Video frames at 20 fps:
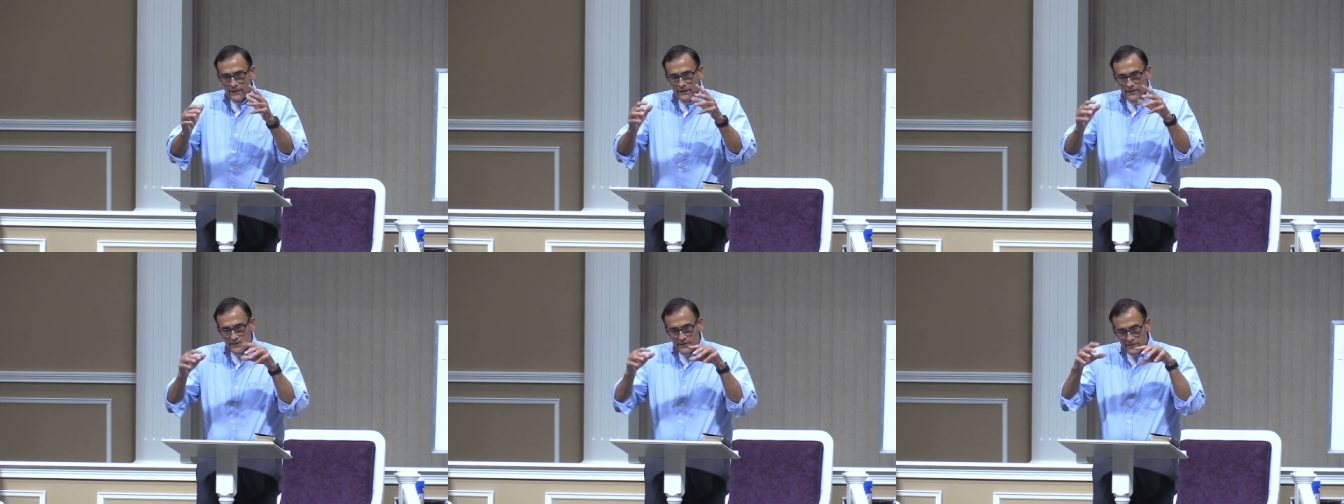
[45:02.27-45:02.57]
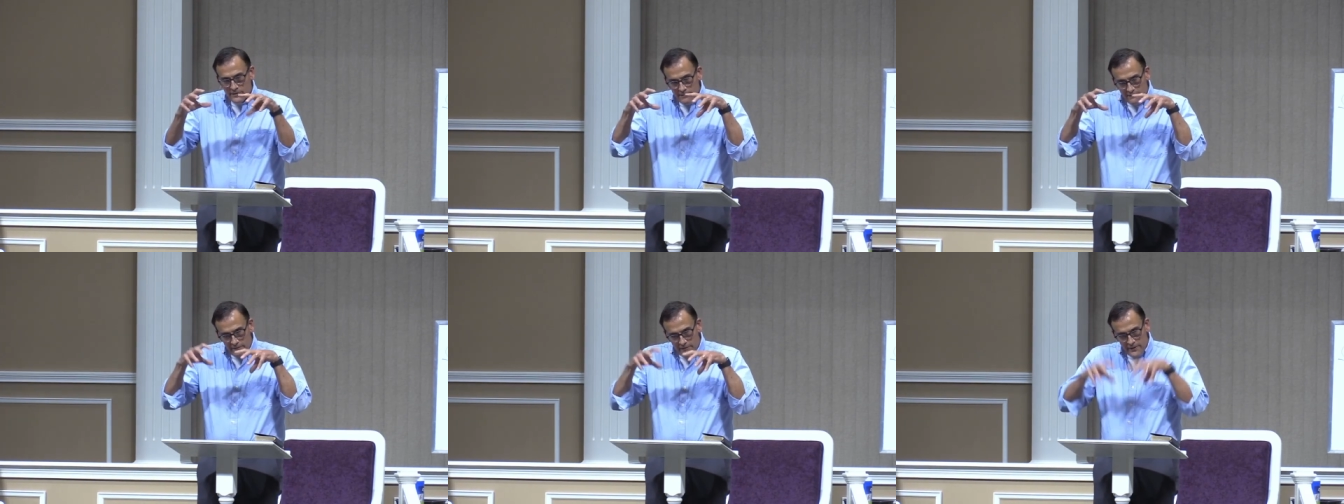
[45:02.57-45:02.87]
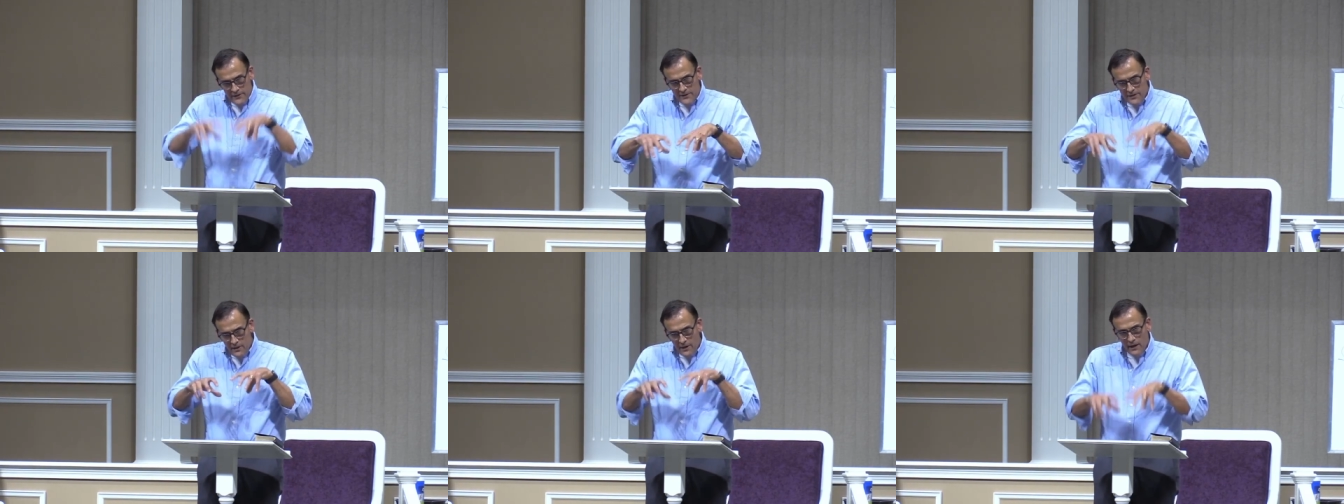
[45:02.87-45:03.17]
is
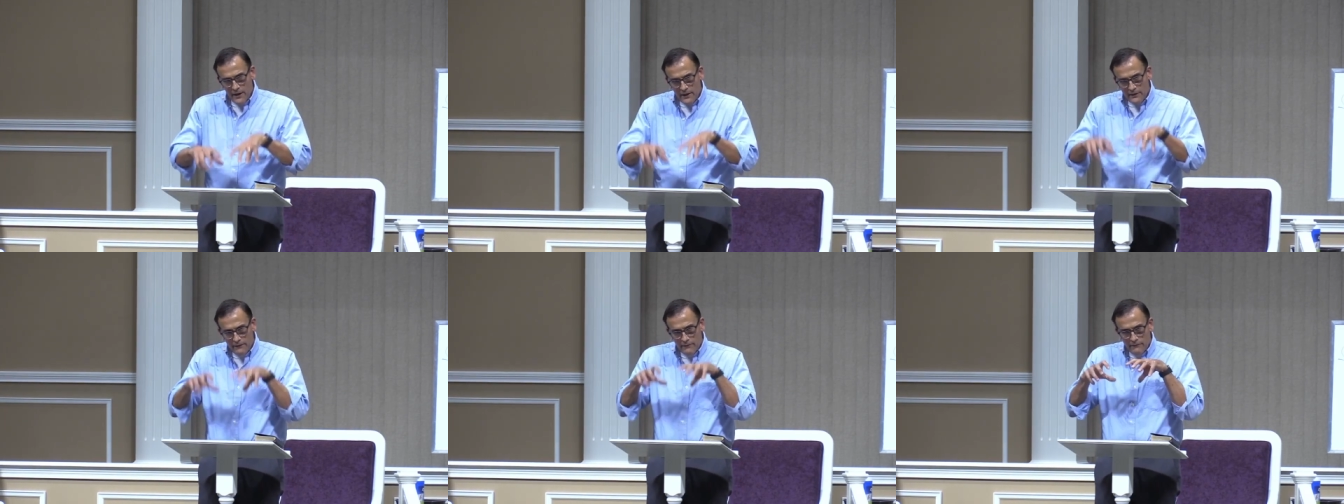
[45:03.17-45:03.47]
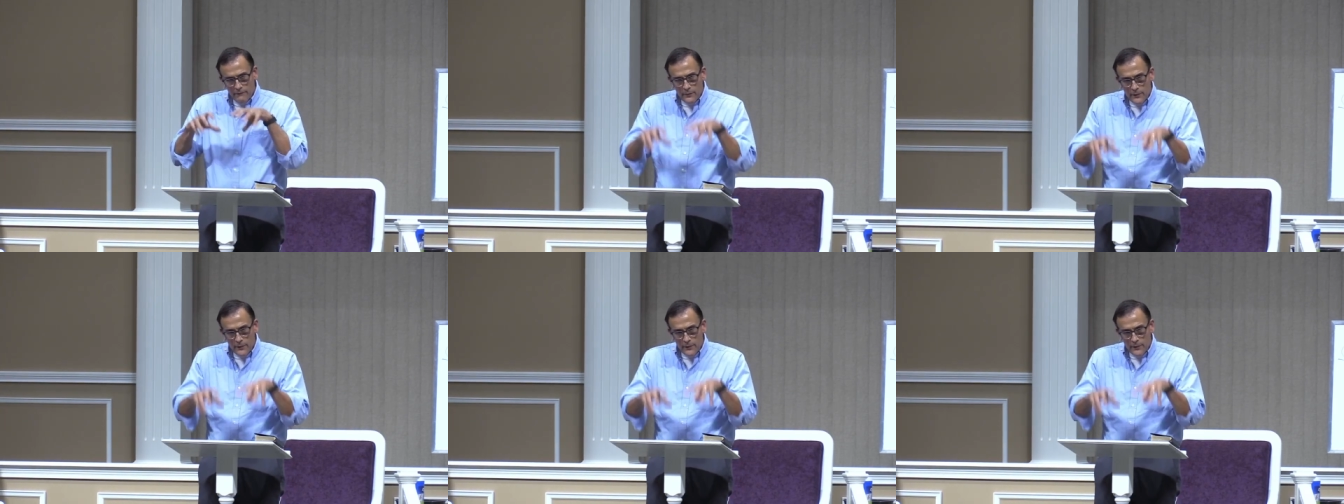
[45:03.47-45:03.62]
this kind of